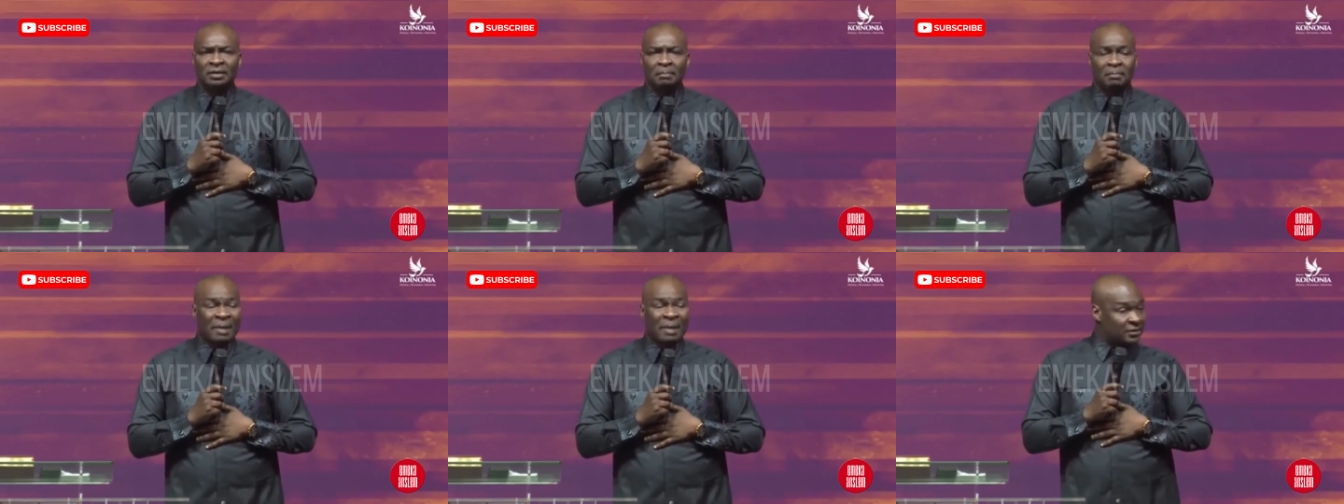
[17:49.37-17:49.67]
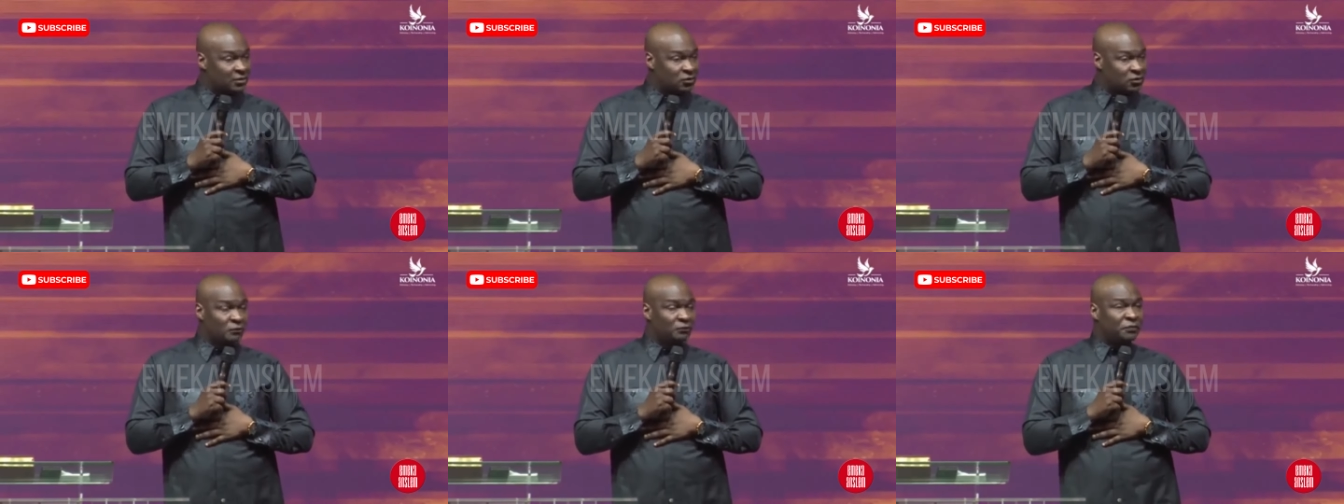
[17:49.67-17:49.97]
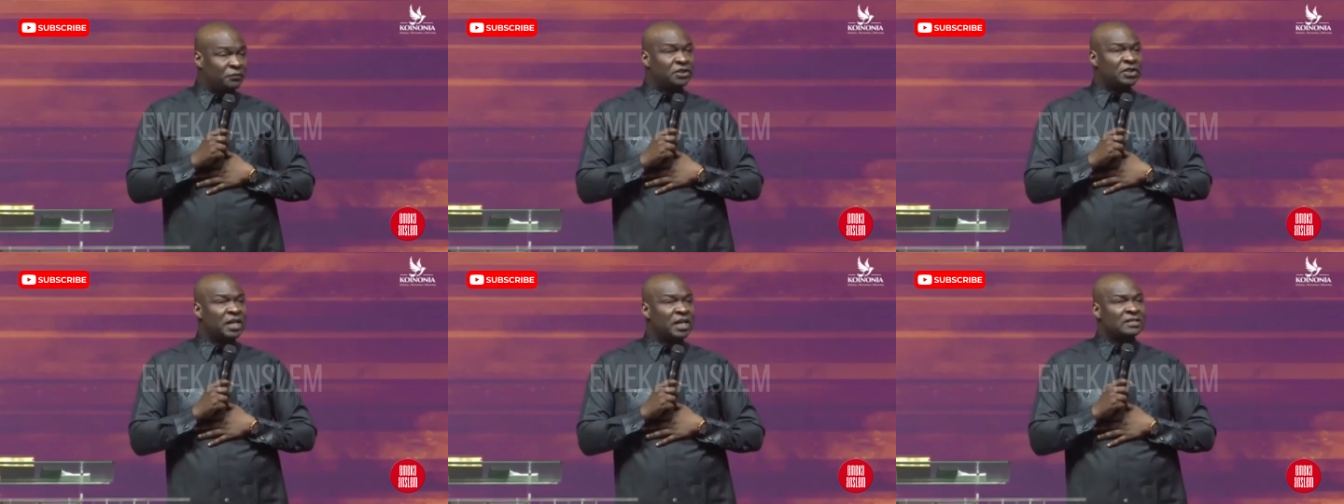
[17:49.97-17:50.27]
My
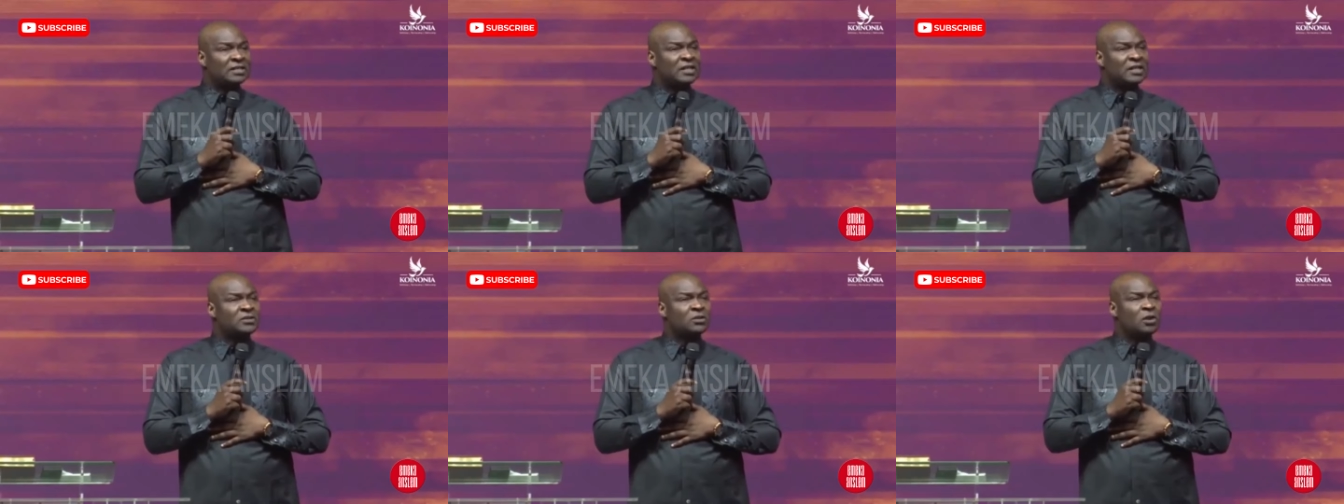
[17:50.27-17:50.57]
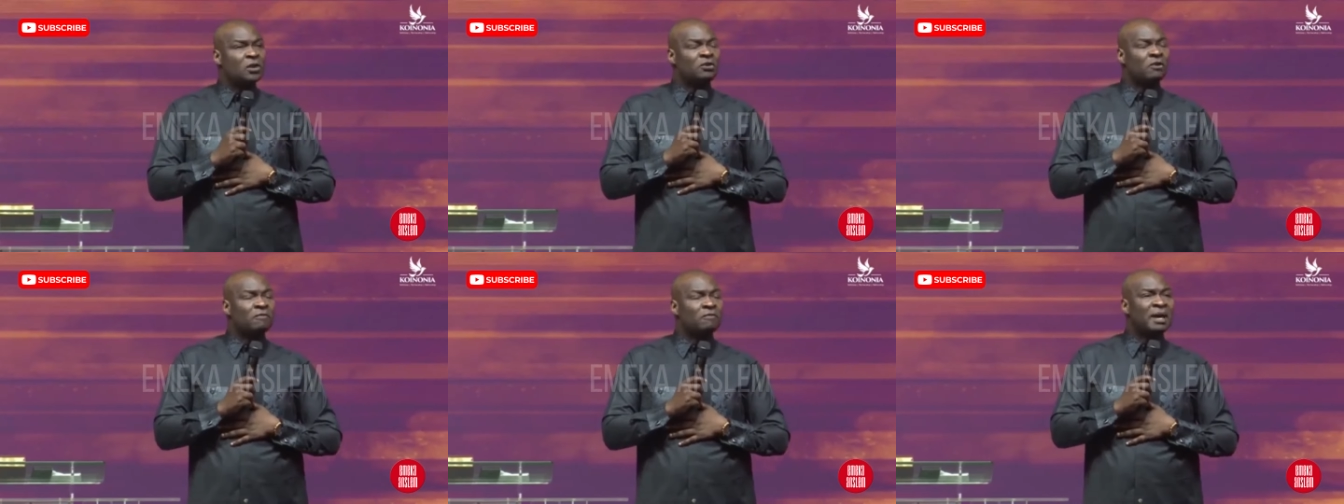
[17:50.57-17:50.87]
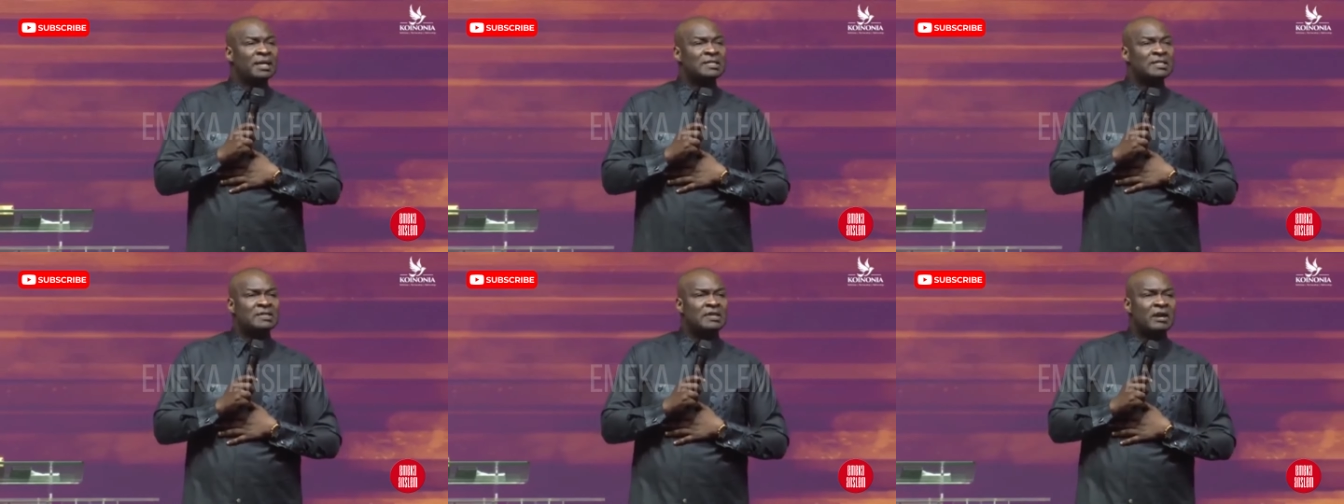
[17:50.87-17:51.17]
sufficiency is not of
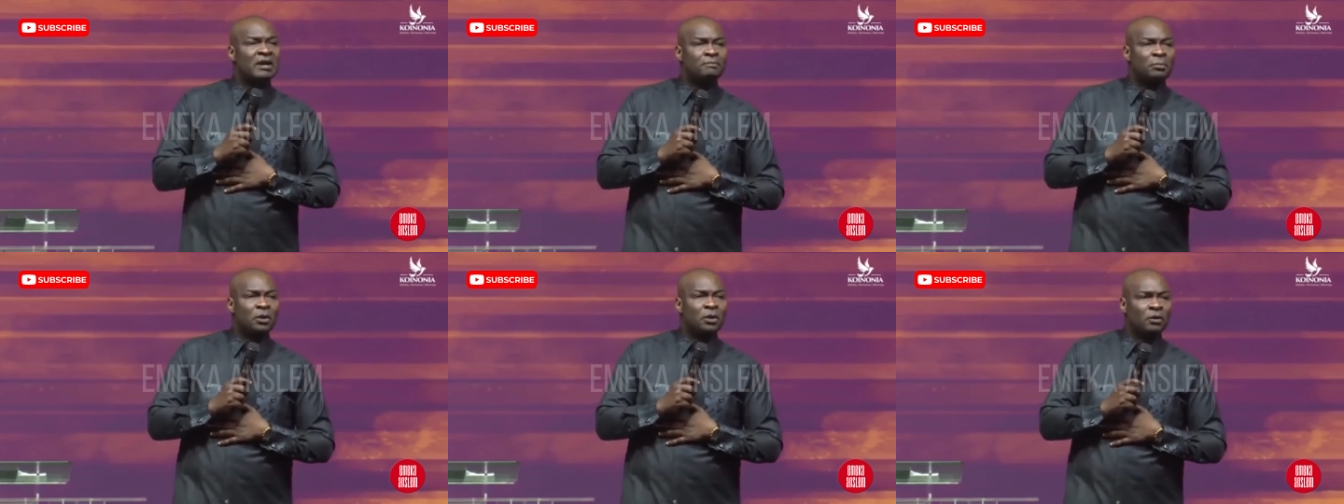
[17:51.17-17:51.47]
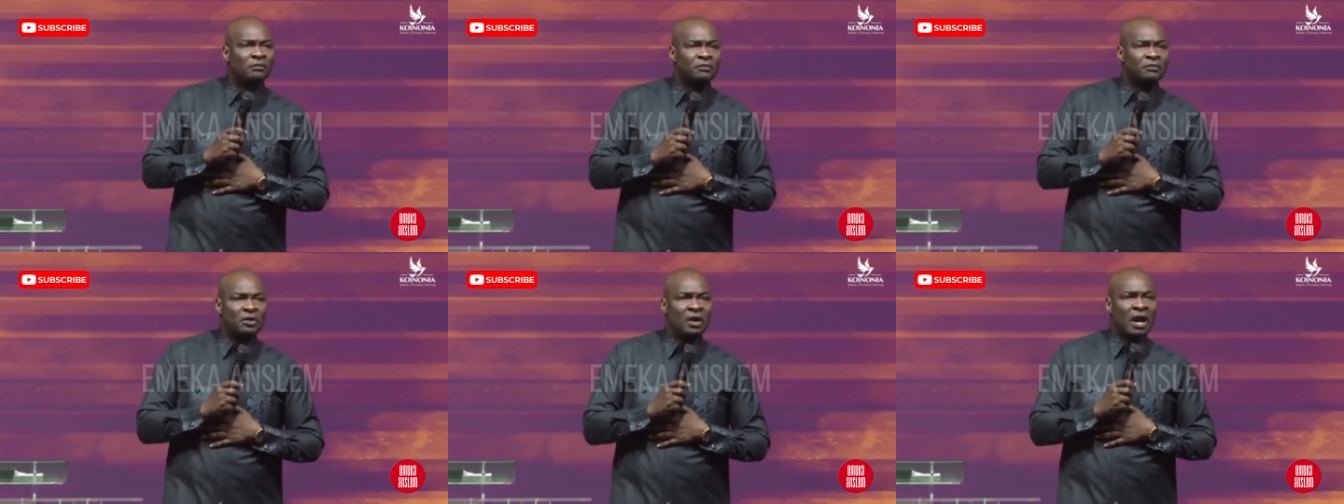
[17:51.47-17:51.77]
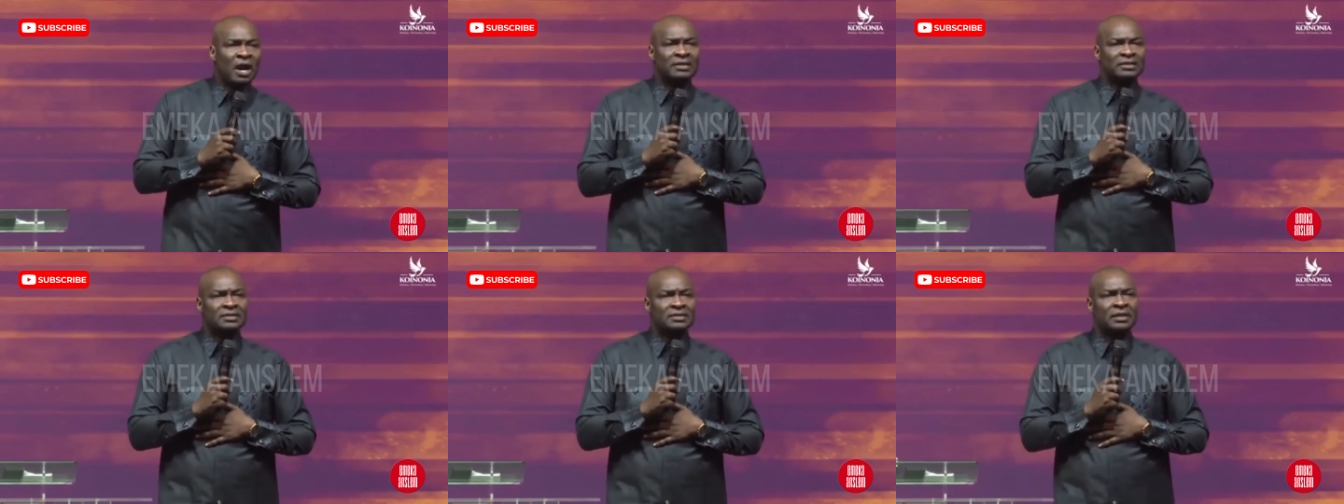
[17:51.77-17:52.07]
myself but of
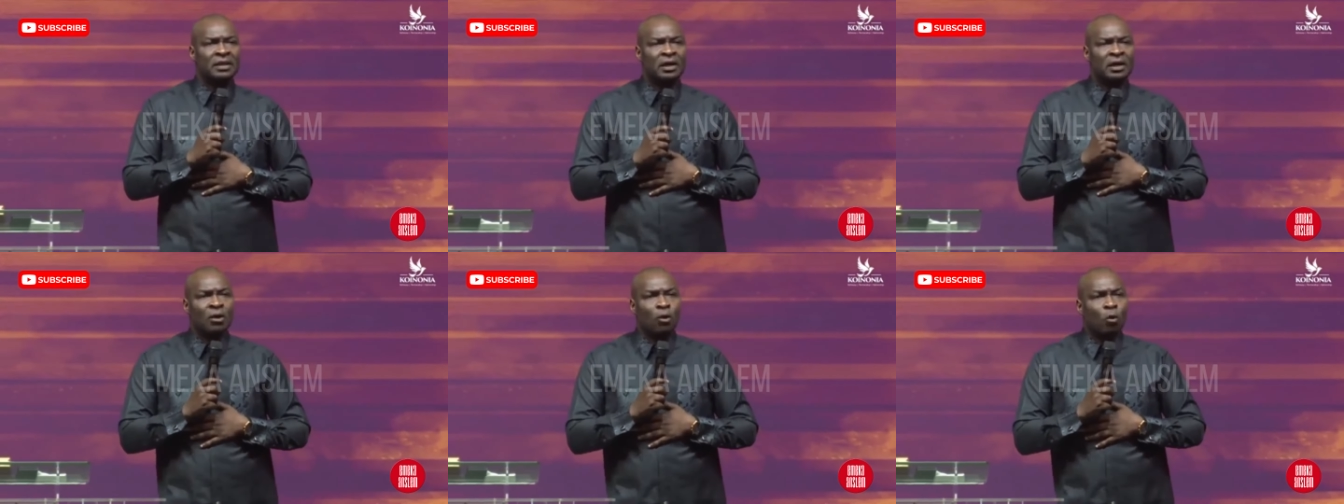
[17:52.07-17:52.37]
Christ,